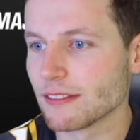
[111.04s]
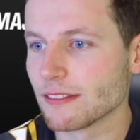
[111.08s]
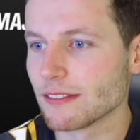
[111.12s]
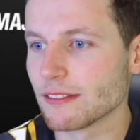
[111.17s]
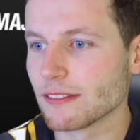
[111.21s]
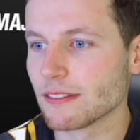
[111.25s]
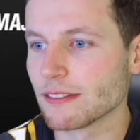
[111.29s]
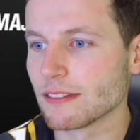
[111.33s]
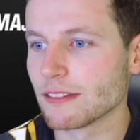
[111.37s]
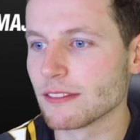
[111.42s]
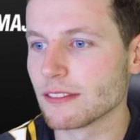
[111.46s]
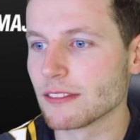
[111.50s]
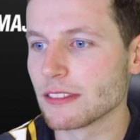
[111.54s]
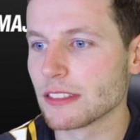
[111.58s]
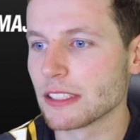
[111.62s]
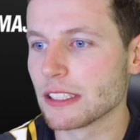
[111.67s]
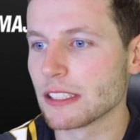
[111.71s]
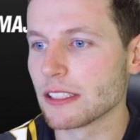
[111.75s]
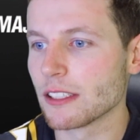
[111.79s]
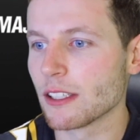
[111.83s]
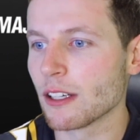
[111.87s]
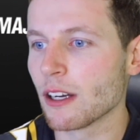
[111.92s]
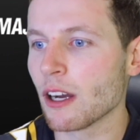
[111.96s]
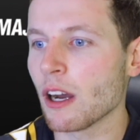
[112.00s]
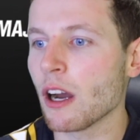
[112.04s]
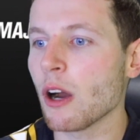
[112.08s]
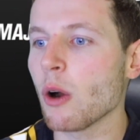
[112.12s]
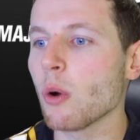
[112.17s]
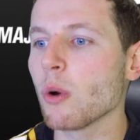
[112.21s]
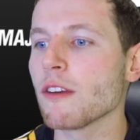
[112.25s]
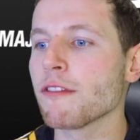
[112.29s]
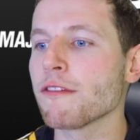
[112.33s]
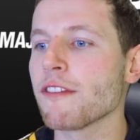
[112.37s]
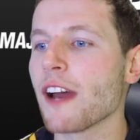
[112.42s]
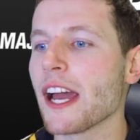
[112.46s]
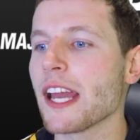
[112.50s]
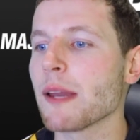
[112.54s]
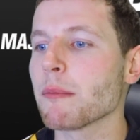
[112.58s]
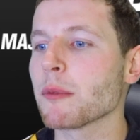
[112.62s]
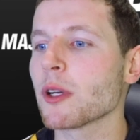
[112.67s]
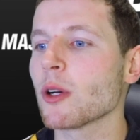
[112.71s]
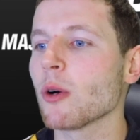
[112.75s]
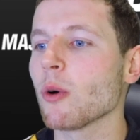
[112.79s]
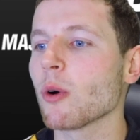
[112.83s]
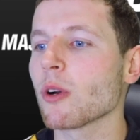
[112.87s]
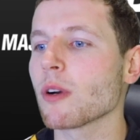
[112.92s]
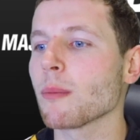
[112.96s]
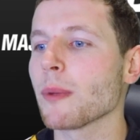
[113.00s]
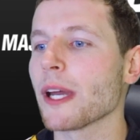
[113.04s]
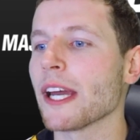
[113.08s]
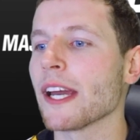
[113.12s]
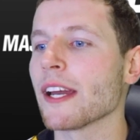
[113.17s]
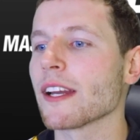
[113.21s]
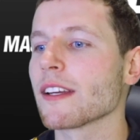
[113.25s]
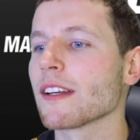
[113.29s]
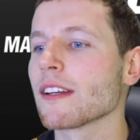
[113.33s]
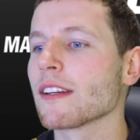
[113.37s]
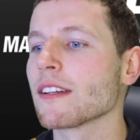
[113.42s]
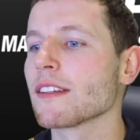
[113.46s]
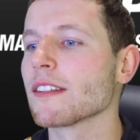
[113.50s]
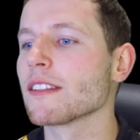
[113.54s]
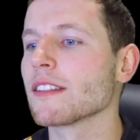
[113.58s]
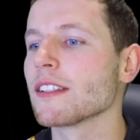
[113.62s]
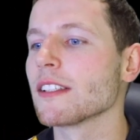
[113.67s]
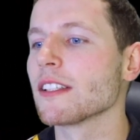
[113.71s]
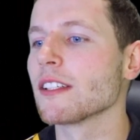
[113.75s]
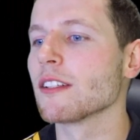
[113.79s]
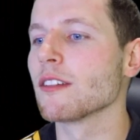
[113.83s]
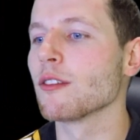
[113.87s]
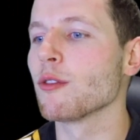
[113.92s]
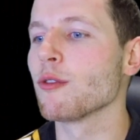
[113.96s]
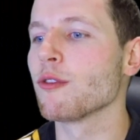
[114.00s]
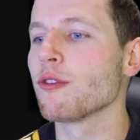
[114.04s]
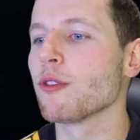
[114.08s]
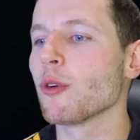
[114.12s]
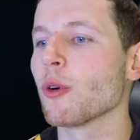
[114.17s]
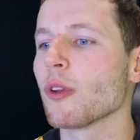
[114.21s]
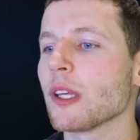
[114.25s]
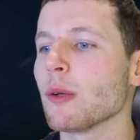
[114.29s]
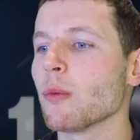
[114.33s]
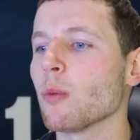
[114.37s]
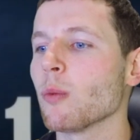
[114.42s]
Hall of Fame quarterback for the